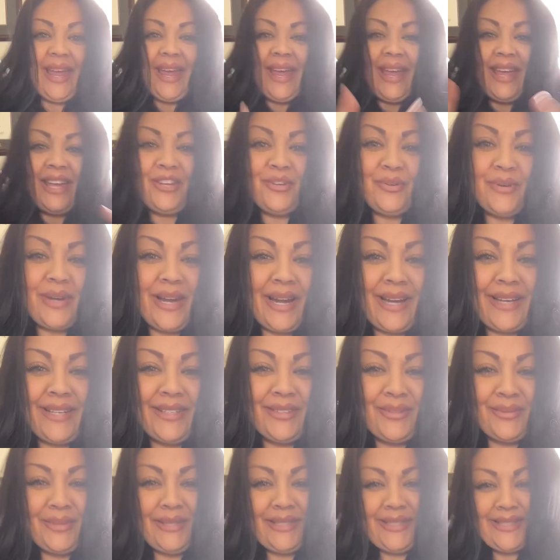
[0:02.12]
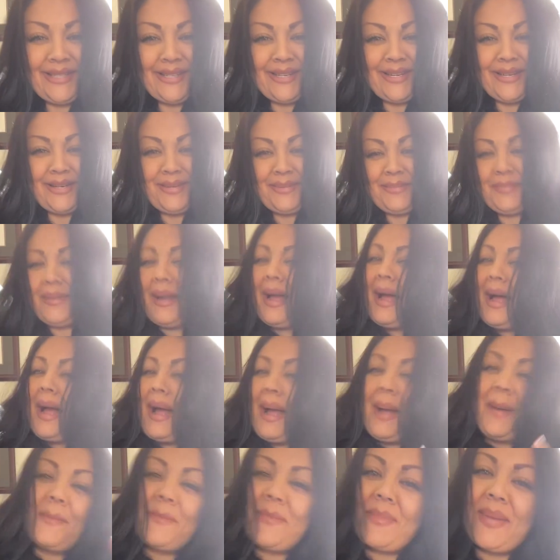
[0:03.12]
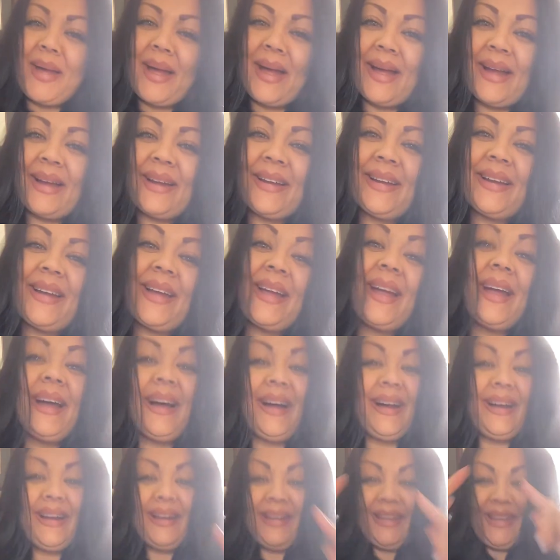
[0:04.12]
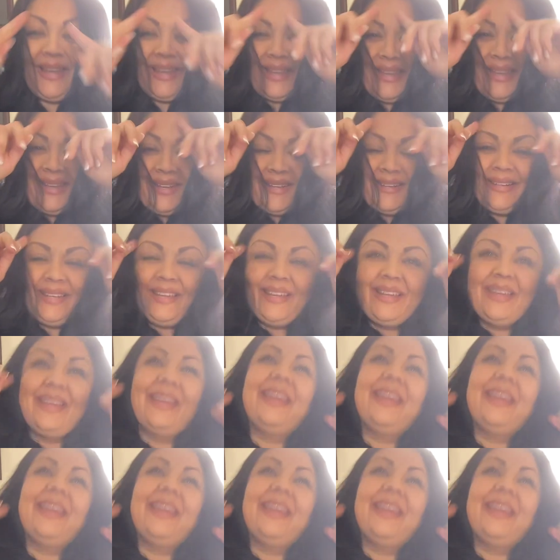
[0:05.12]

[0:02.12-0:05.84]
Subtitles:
Hey, you guys, what's up? I'm back again